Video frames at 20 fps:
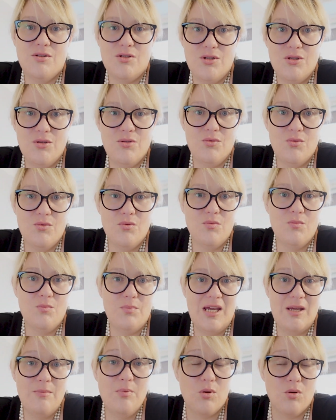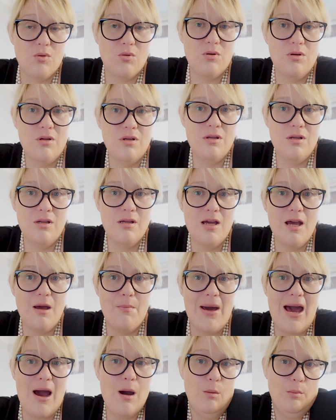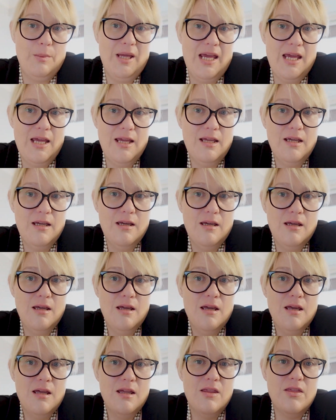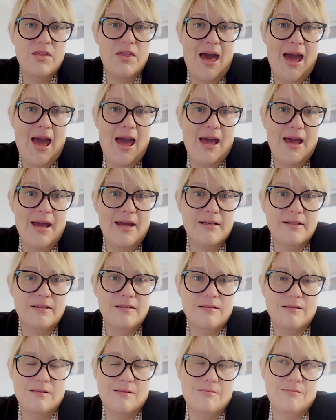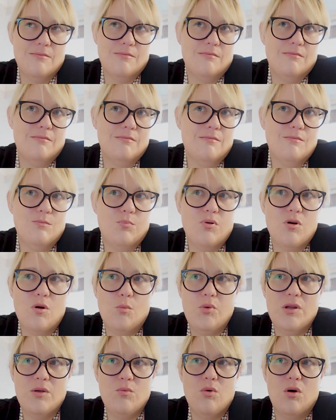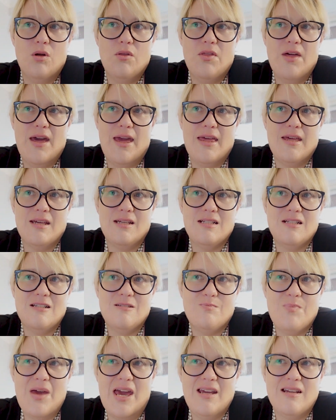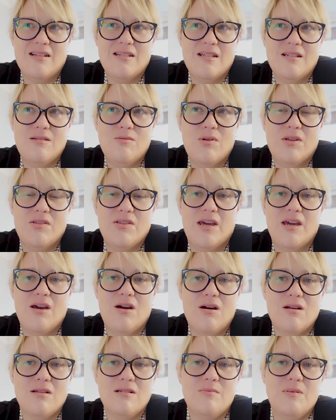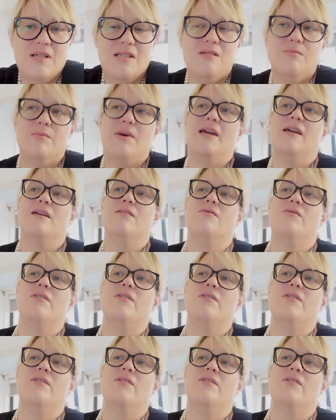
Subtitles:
to people about me than probably what they expected when they asked me to make a